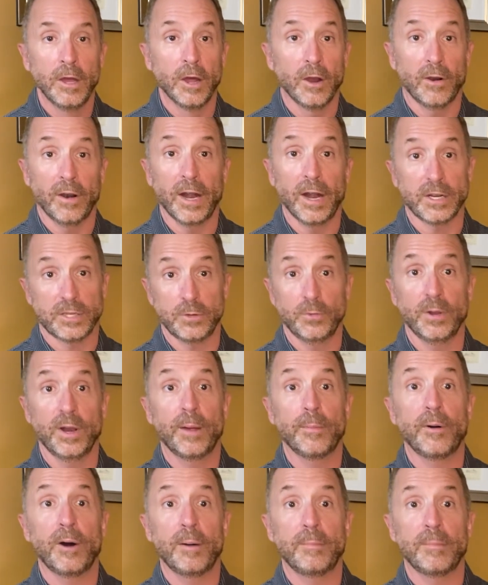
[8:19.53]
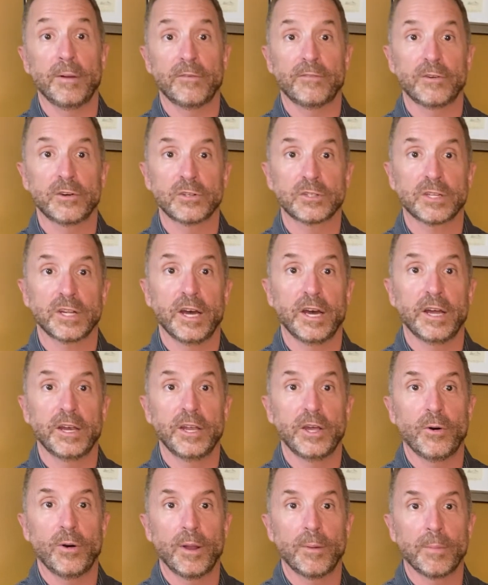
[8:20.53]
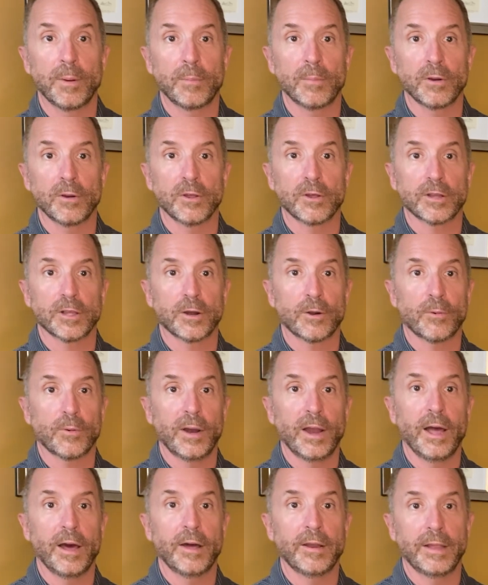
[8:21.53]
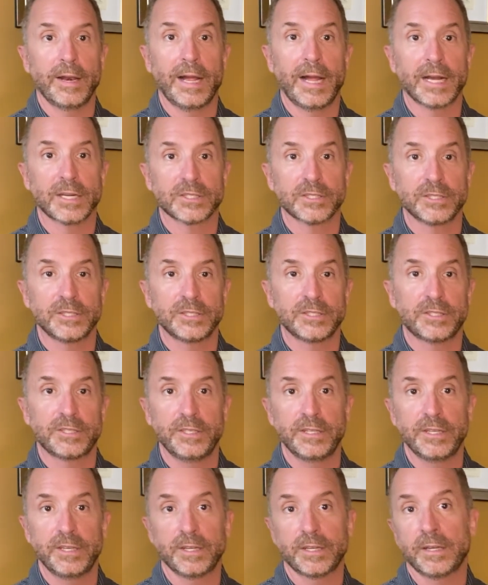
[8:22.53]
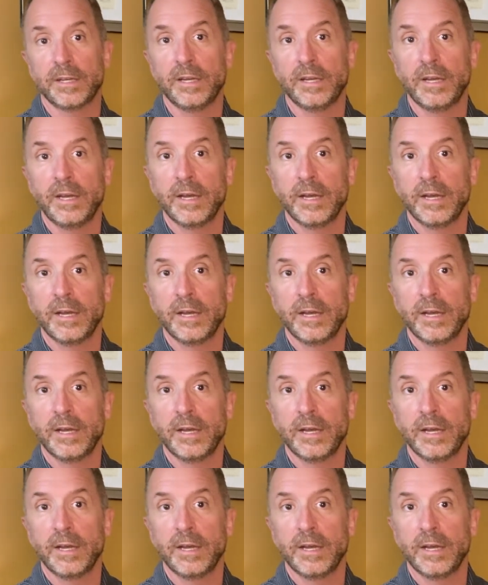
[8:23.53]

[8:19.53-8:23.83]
Or actually, when I bought my first condo, I remember looking around and actually seeing